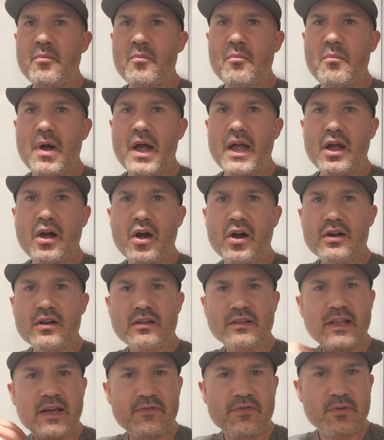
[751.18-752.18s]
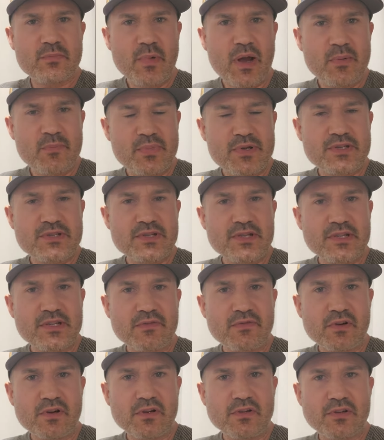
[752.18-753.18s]
my heart left my
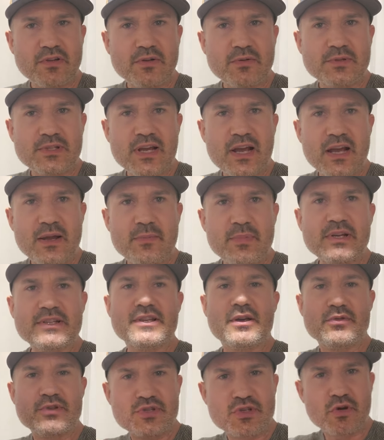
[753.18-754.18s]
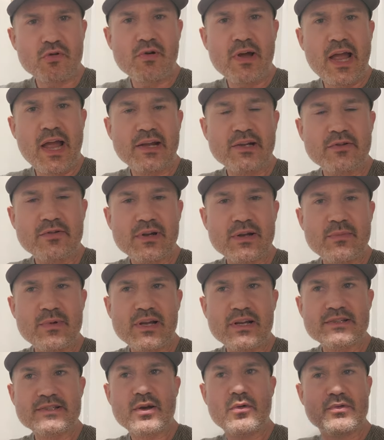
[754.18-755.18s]
business for a little time because I was so angry
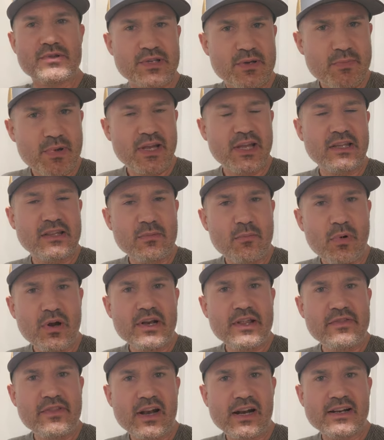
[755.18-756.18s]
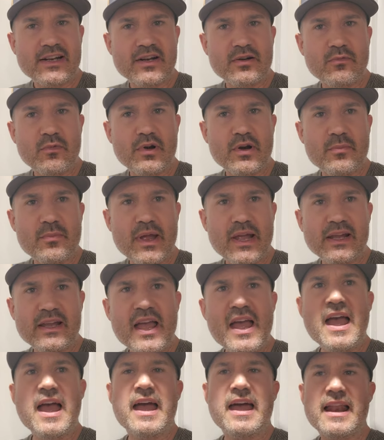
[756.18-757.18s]
because I wasn't making the money that I didn't want to
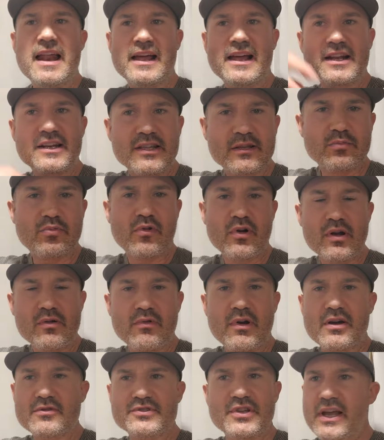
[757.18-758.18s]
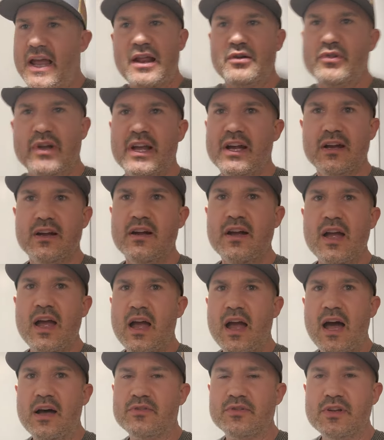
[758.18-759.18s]
make. And I got to the point where I was like, I don't care.
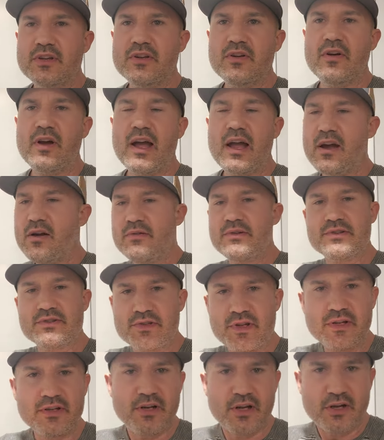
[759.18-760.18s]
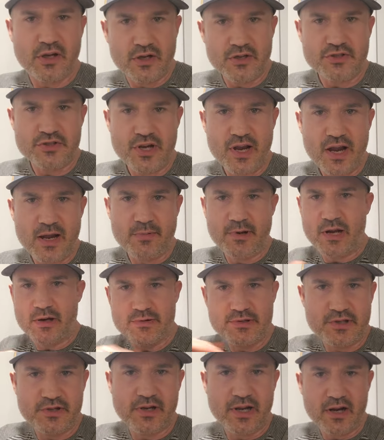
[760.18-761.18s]
I'll, you know, I always did a good job and I
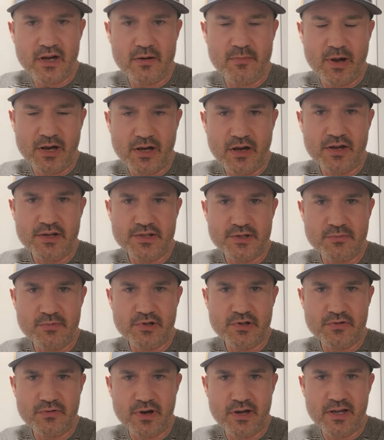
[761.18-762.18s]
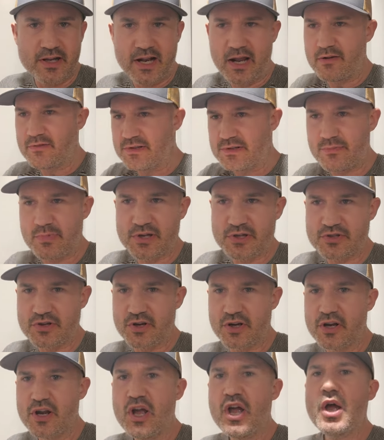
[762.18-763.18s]
always took care of my customers, right? And I always made
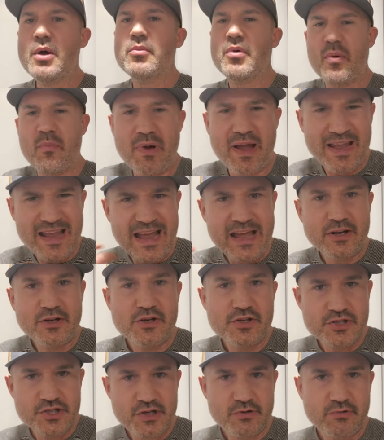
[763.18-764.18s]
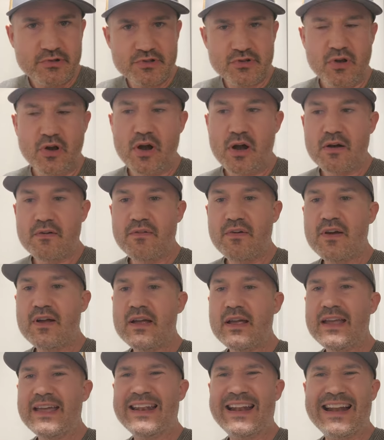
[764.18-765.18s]
sure, but my energy was off
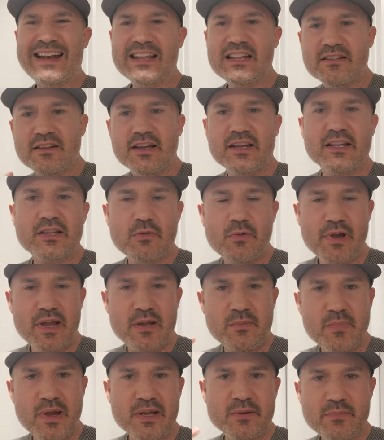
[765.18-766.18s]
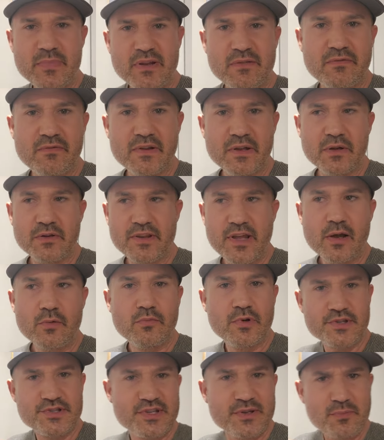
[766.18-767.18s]
and I didn't like the way it made me feel. That
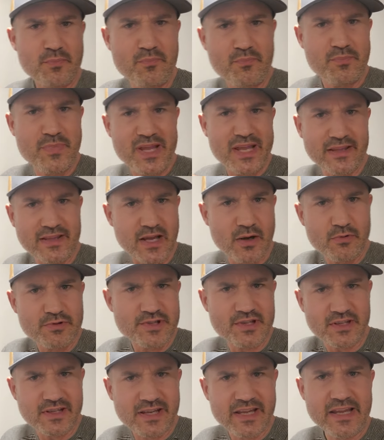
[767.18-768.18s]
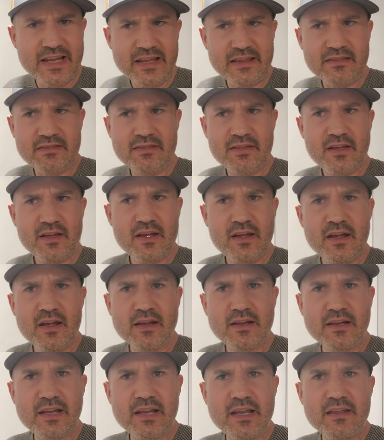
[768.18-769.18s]
wasn't me. That wasn't Keith.
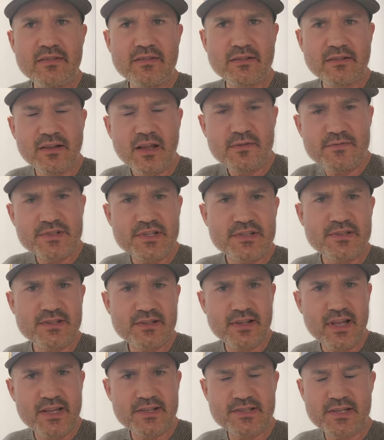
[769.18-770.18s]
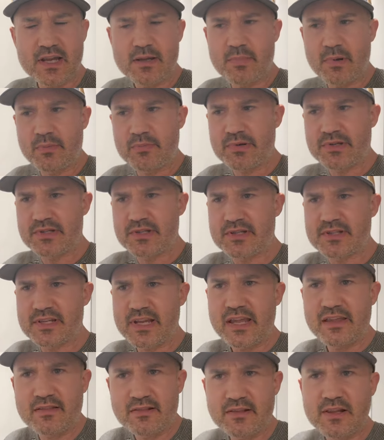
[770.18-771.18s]
Keith loves his landscaping business.
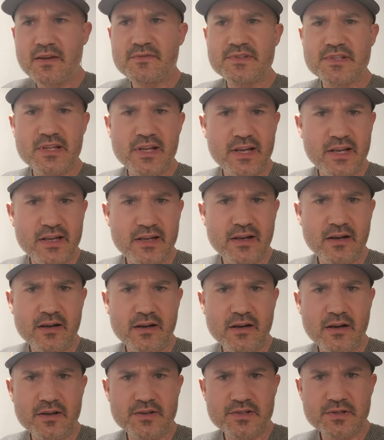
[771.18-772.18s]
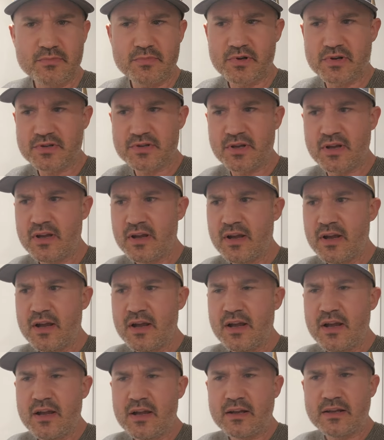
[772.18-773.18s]
Keith loves taking care of customers.
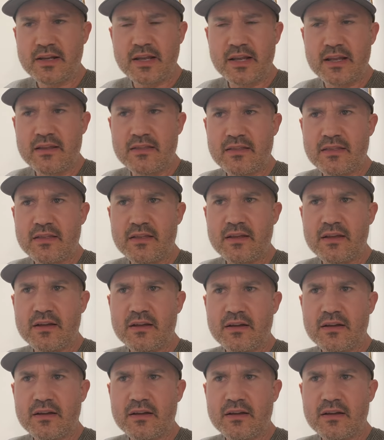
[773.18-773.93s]
Keith